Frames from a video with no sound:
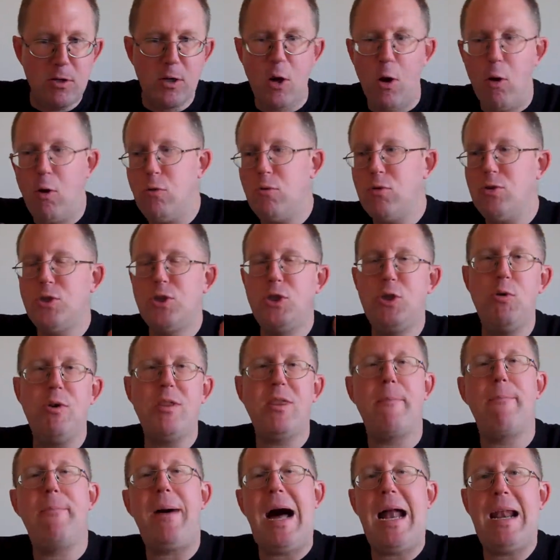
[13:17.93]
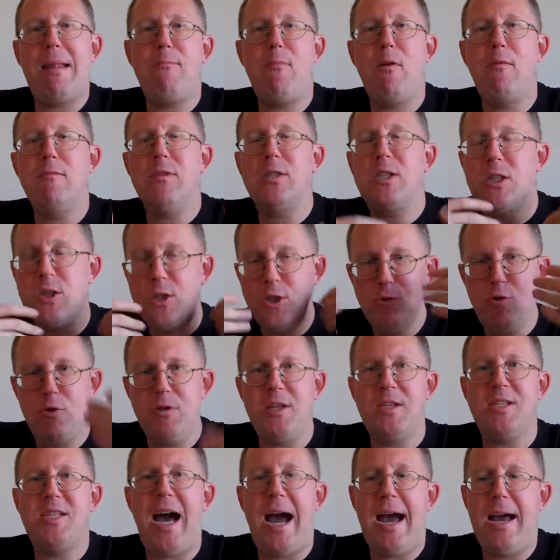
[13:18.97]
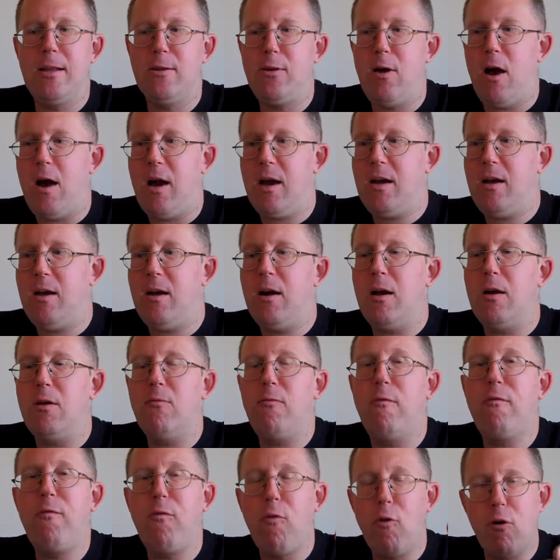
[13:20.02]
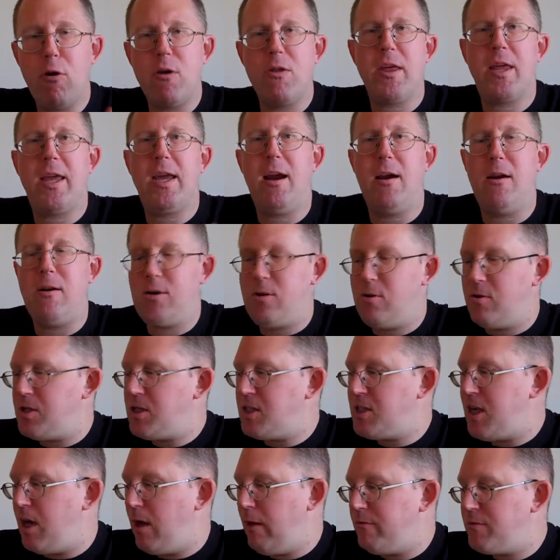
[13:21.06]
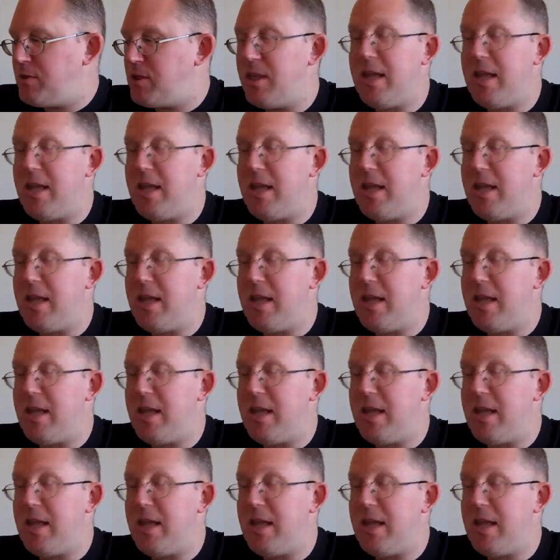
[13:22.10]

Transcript: you know, doing the body movements and doing the dialogue for the character itself.